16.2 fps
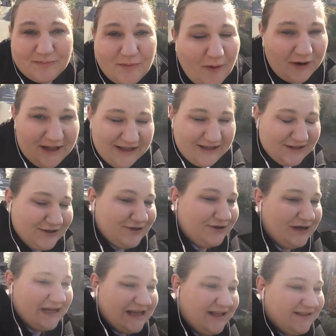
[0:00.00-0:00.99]
Morning
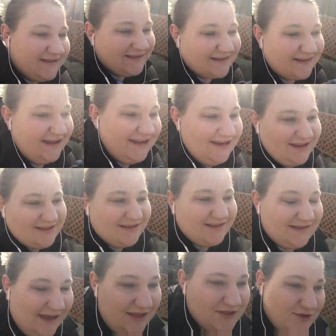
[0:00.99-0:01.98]
cuties! It is
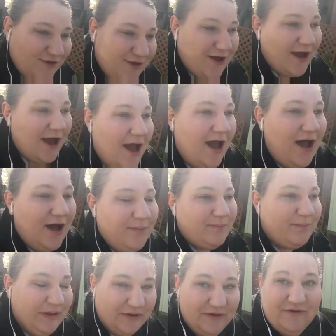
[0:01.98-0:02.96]
such a
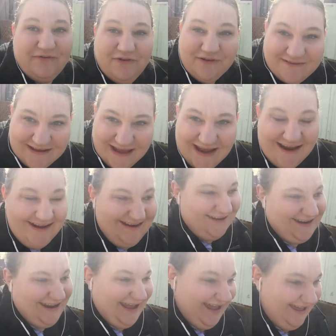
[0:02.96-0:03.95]
beautiful day
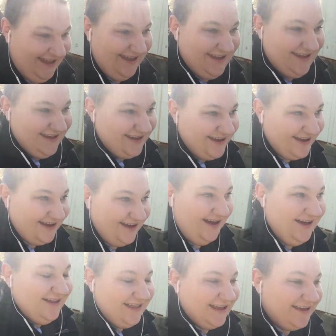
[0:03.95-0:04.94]
today.
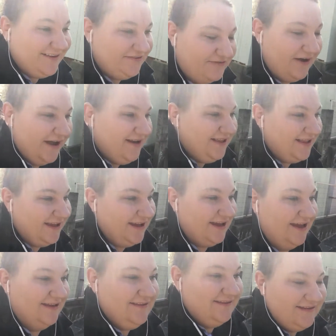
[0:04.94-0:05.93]
Like finally,
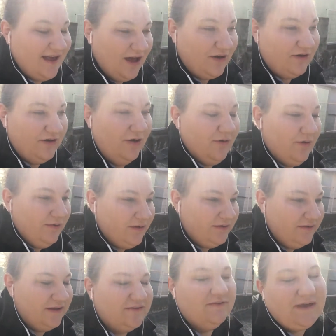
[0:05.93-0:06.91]
it's not
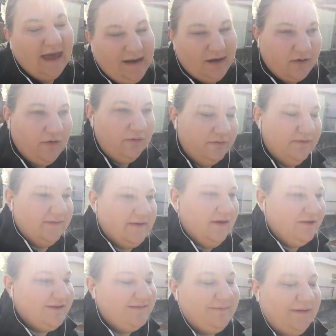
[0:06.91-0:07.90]
cold. It's kind of cold
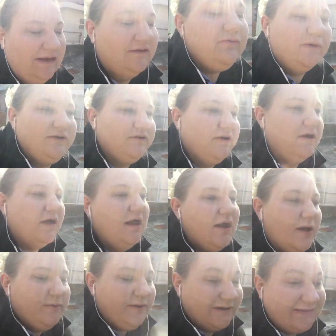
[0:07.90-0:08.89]
still. I mean, it's winter,
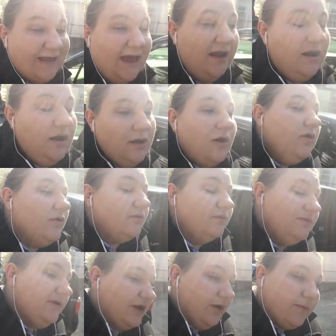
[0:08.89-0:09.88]
but it's not,
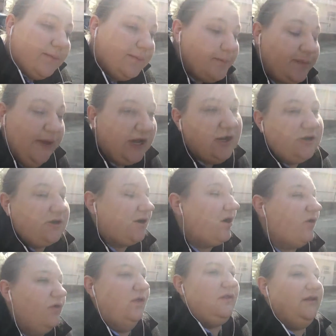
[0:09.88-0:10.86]
you know, bitter
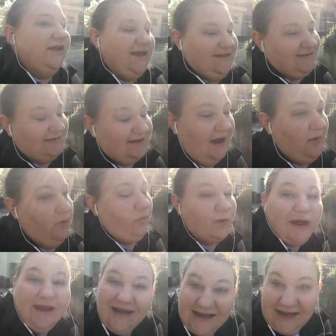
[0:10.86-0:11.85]
cold. It's not
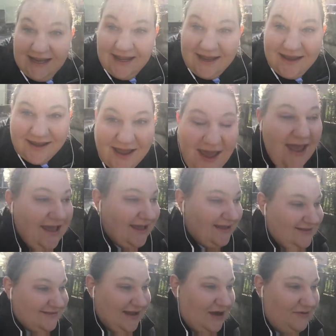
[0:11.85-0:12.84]
windy.
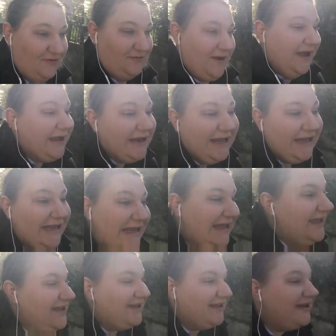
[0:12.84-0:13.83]
It's not
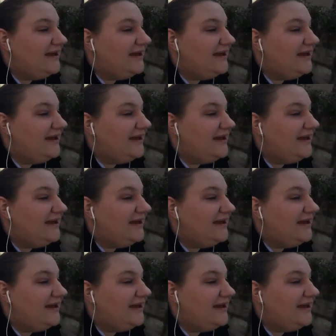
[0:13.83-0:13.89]
rainy.